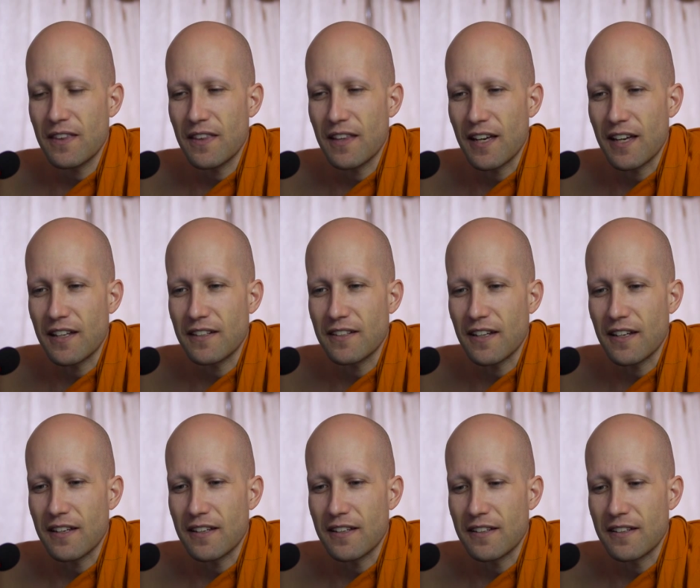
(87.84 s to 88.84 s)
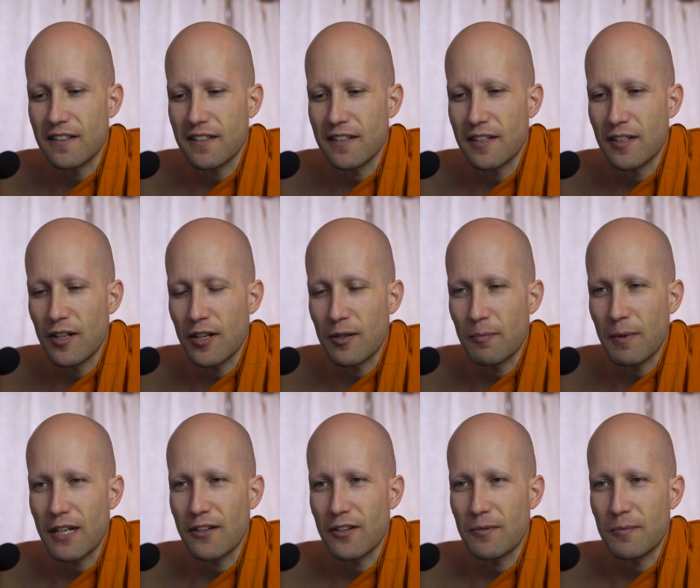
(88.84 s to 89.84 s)
that uh, it, it,
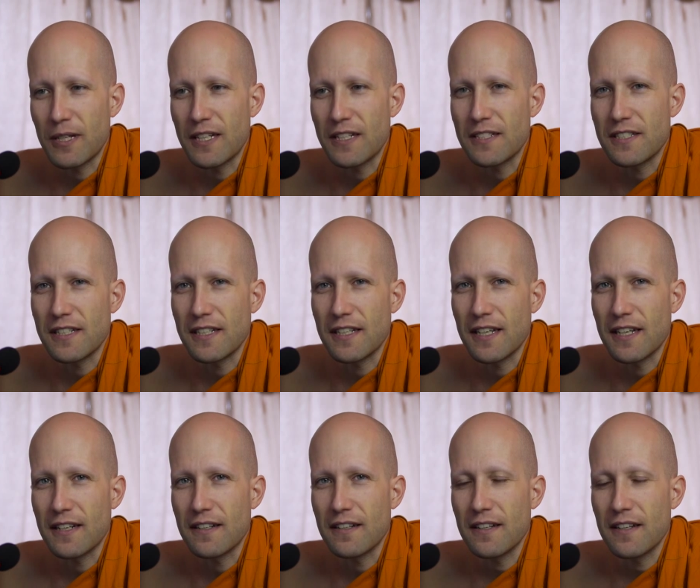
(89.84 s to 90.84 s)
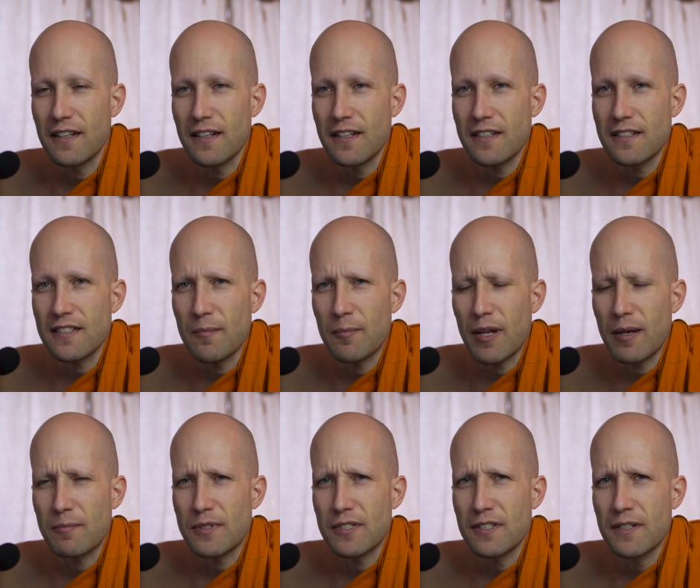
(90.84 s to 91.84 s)
may not be easy and
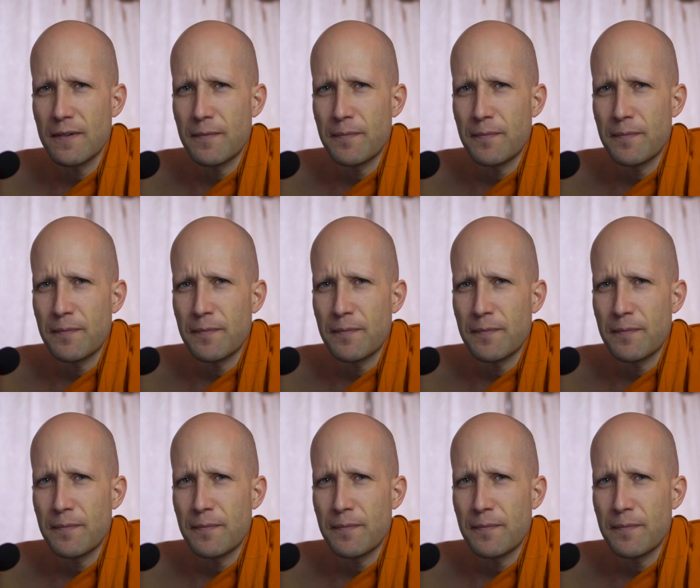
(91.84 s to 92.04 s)
sometimes